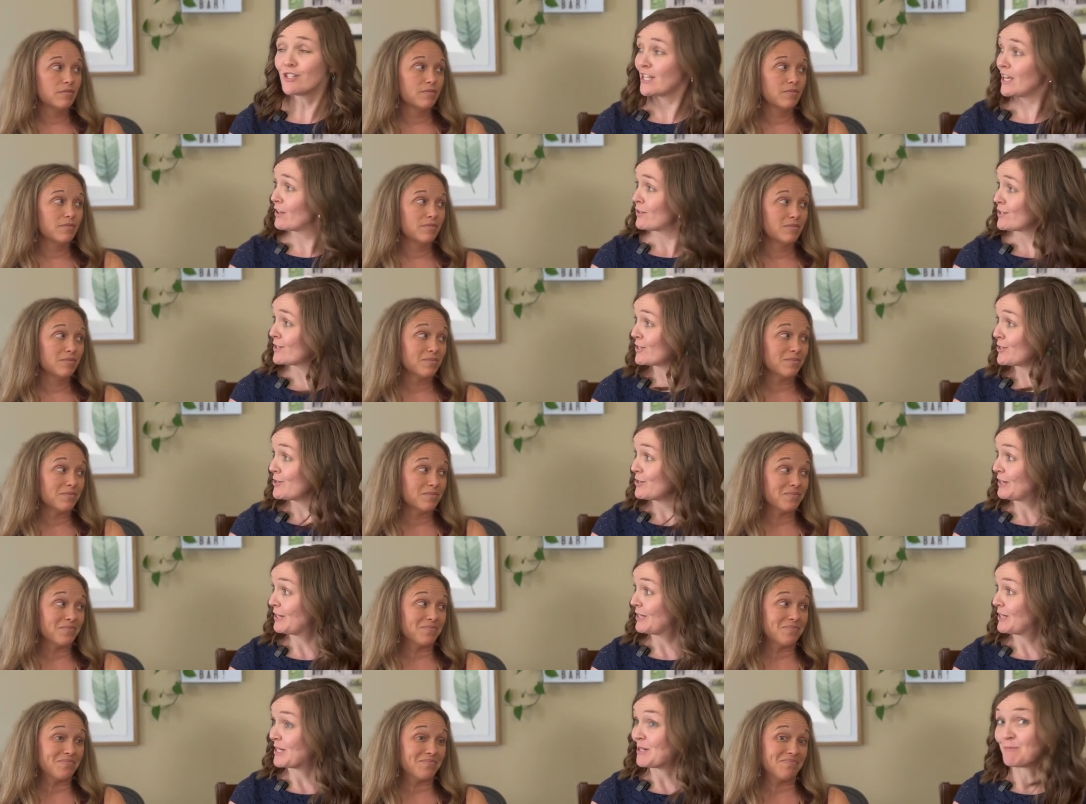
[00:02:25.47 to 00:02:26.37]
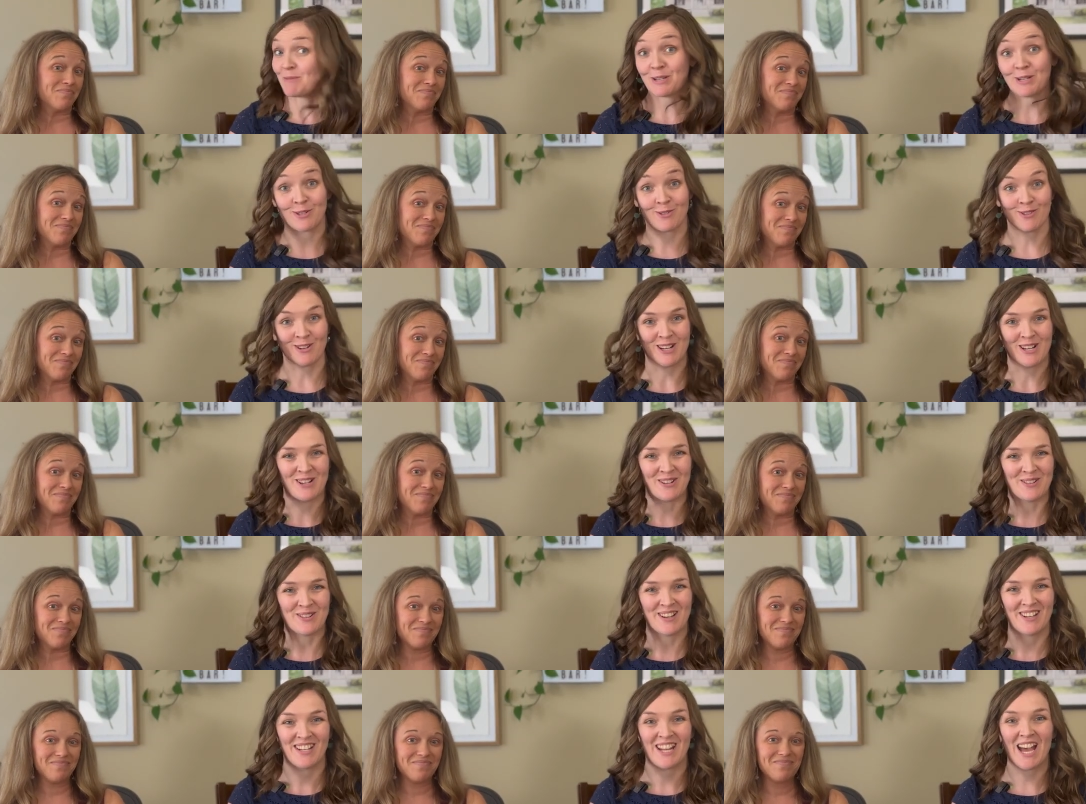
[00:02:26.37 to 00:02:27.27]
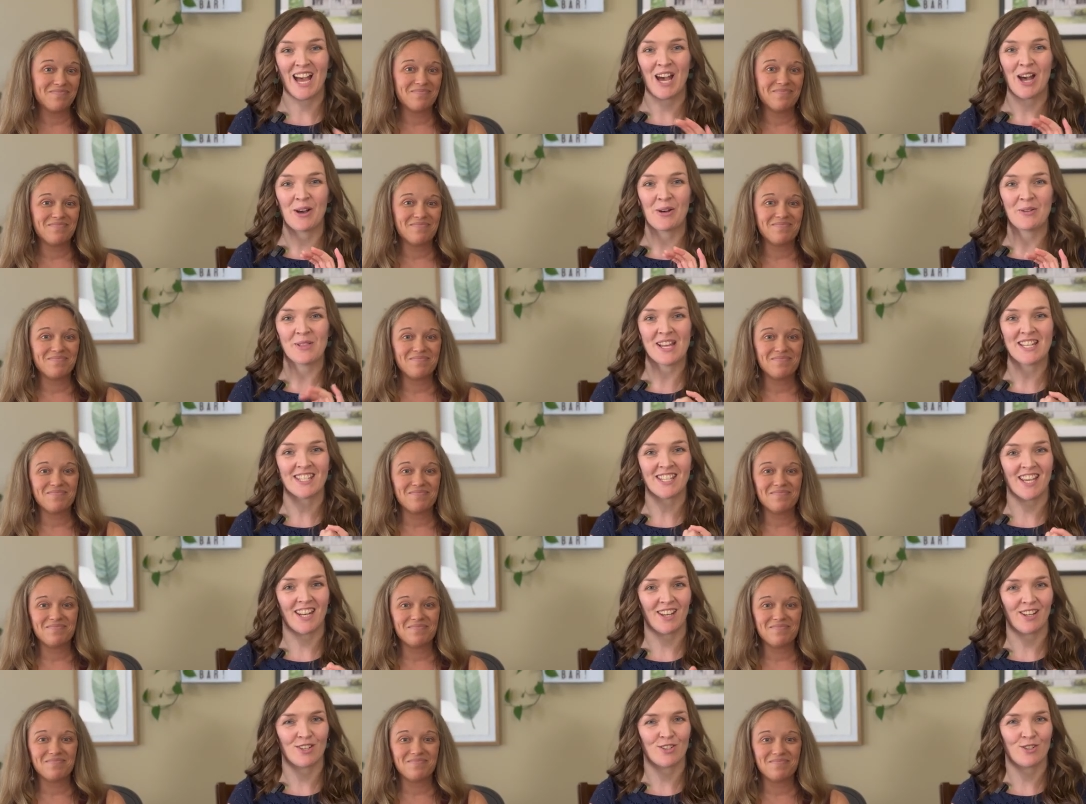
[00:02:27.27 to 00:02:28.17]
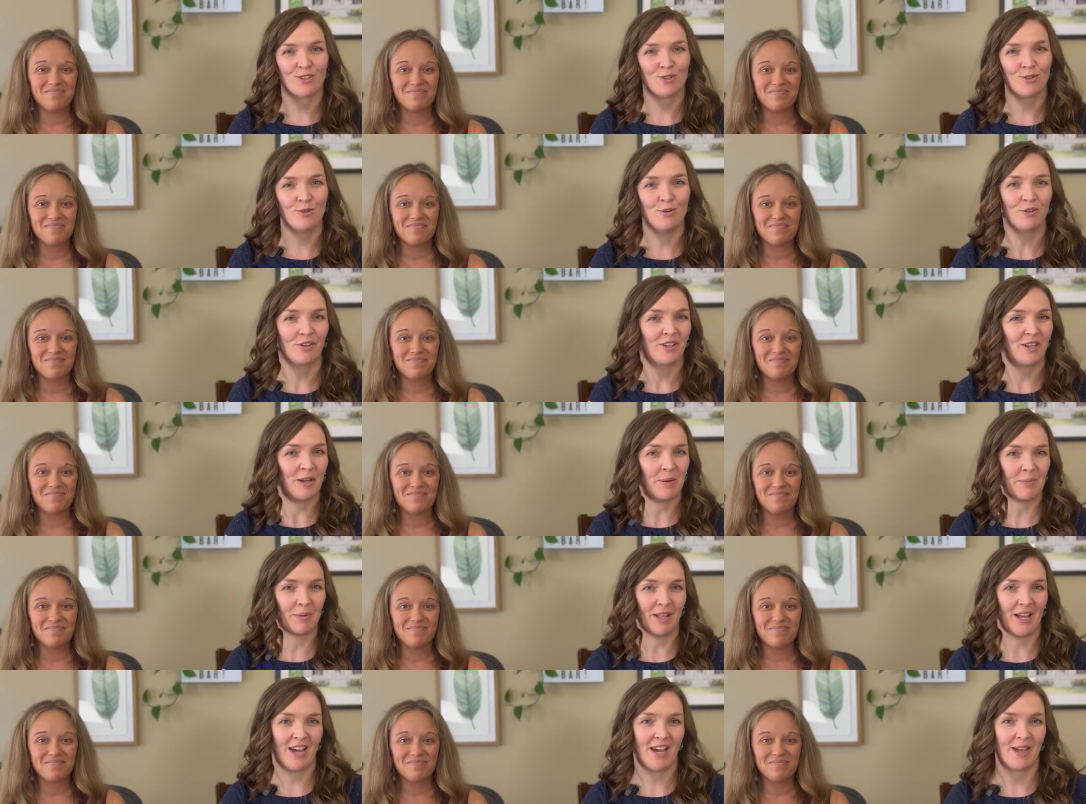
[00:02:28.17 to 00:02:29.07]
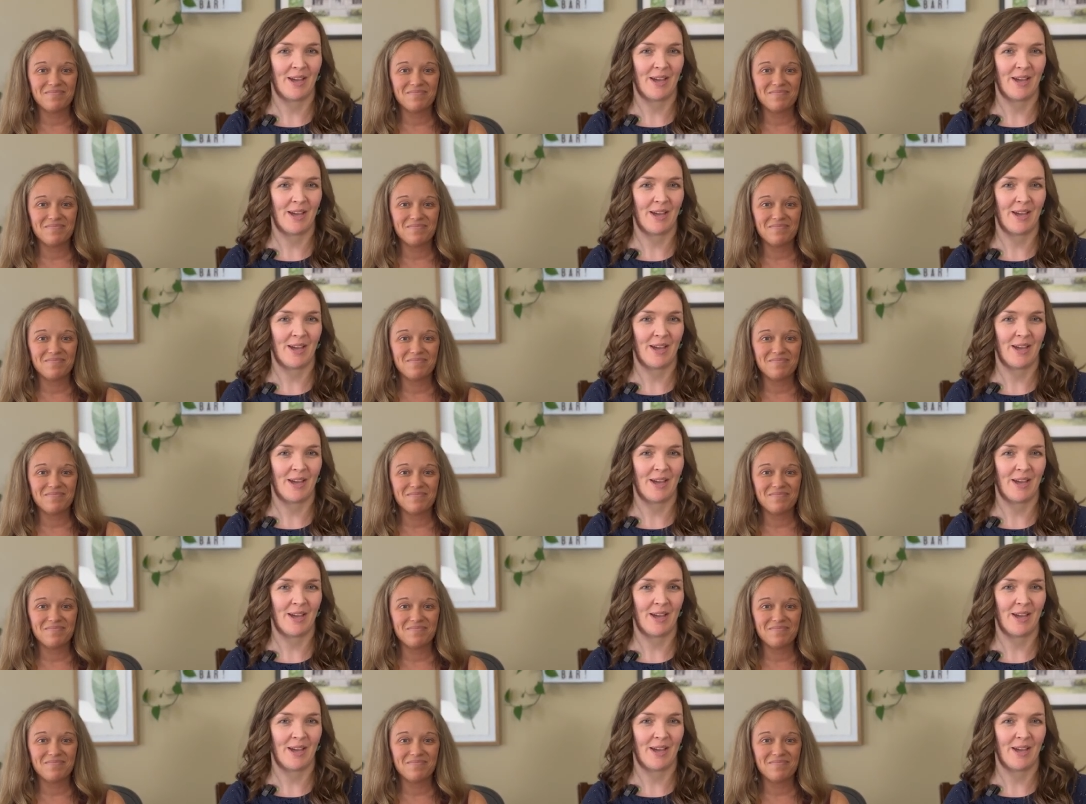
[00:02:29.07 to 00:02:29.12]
Speaker 1: sounds too good to be true. Now let's get into who can apply.